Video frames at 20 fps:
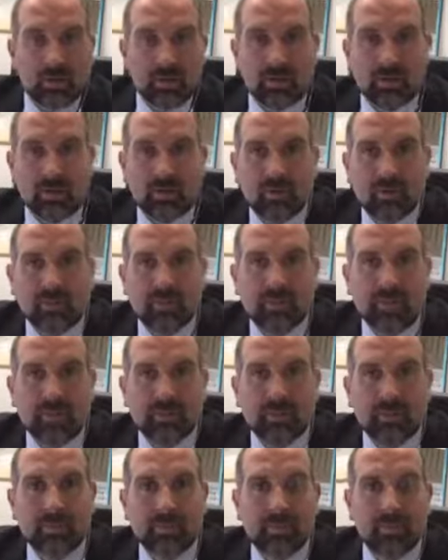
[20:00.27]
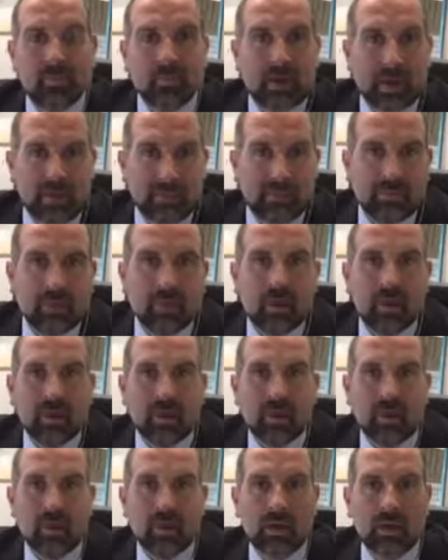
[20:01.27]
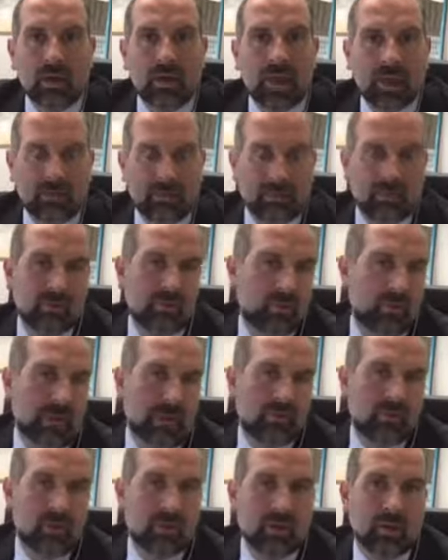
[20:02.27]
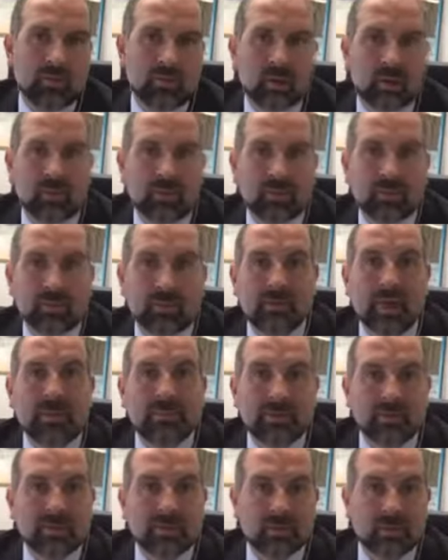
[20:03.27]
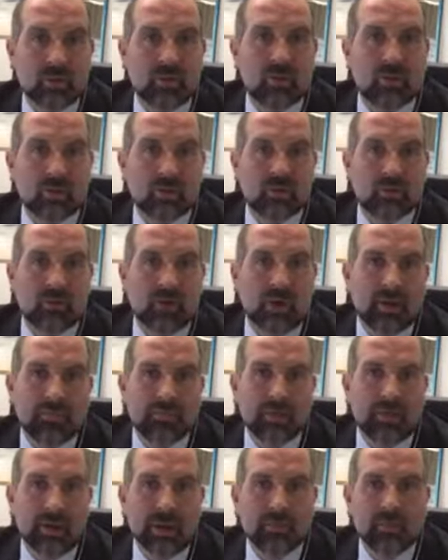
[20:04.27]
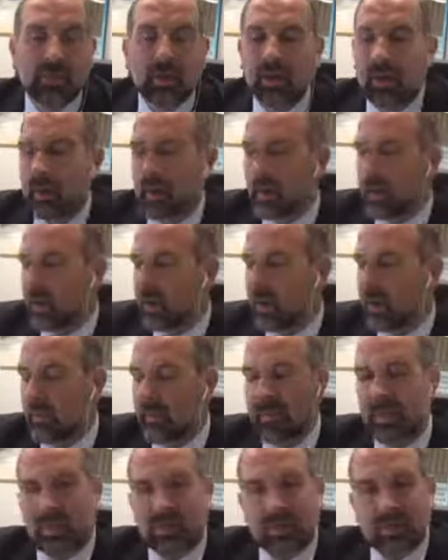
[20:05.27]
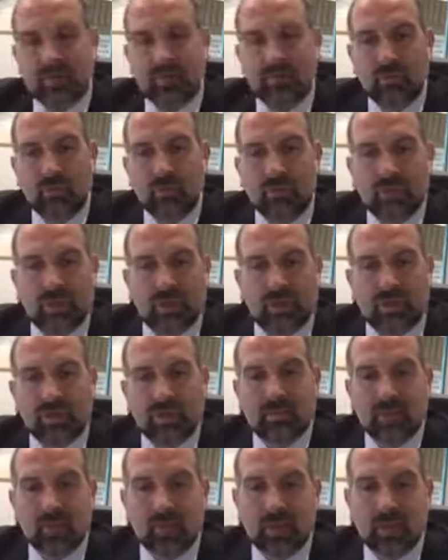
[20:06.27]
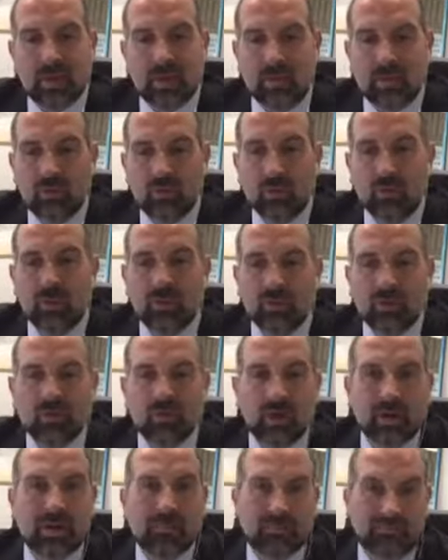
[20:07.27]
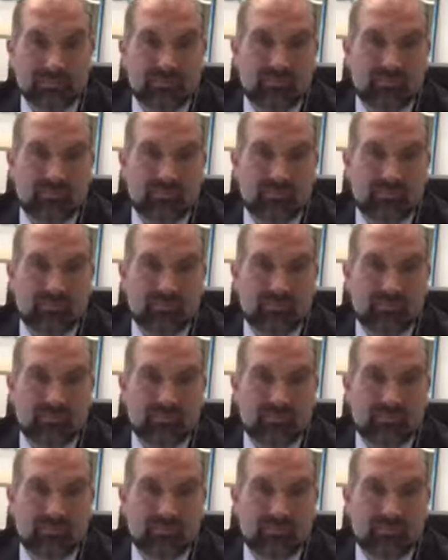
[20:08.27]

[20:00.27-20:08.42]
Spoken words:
and you'll always get people who have got other problems, and maybe surgery wasn't right for them, and that's unfortunate. That's something we are always trying to